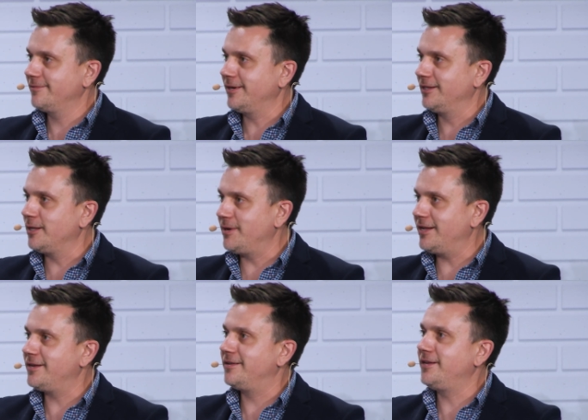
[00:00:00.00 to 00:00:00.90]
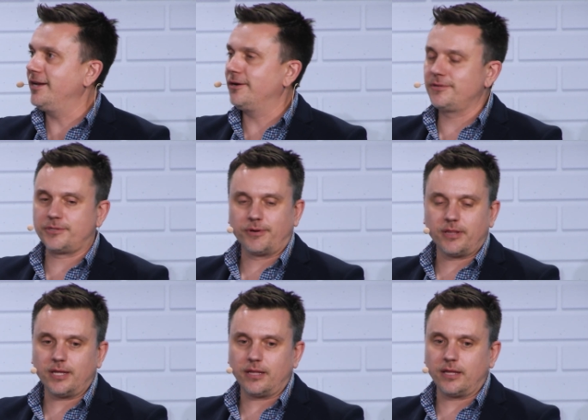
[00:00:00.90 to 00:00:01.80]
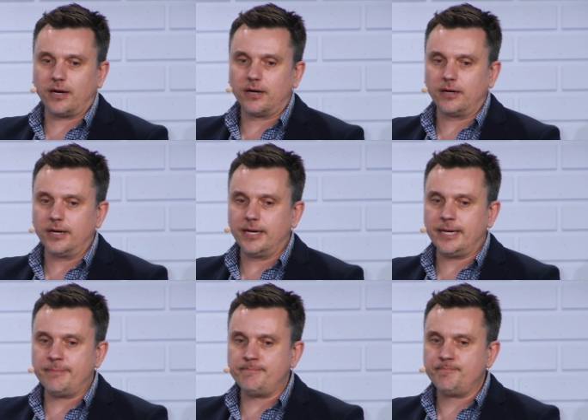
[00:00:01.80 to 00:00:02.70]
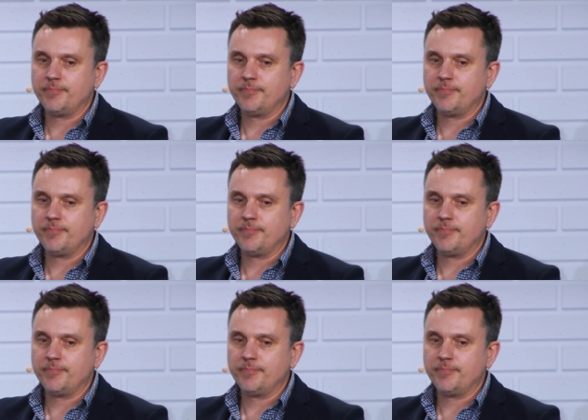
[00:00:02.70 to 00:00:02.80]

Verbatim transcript: a limited, you know, sort of thing there. Um,